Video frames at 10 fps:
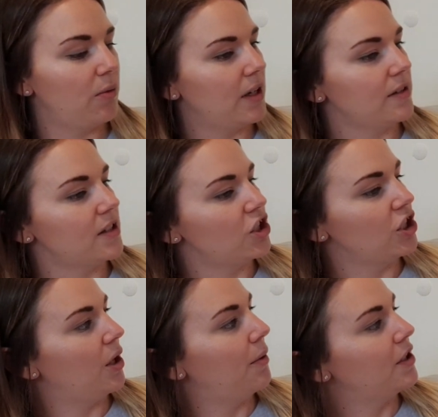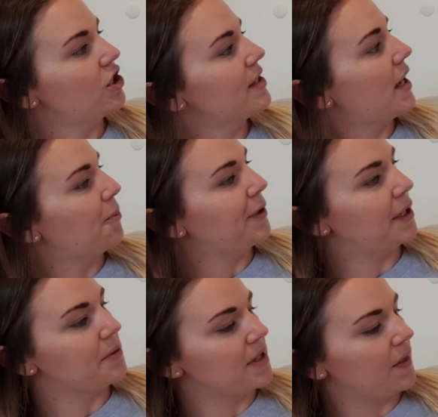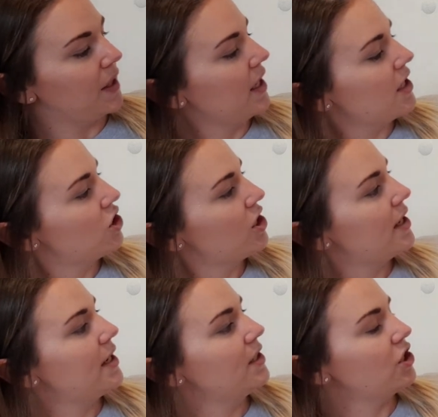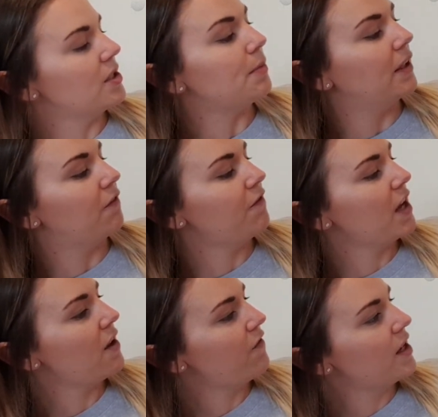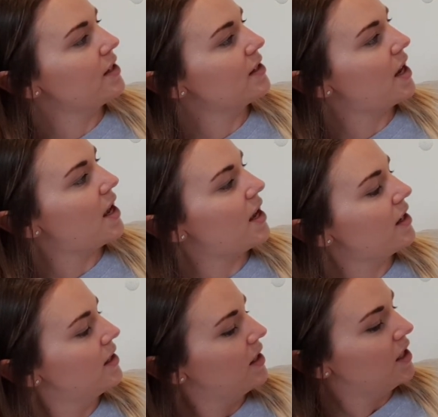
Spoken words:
What else is she doing? She's helping out in the kitchen, she's being a firefighter,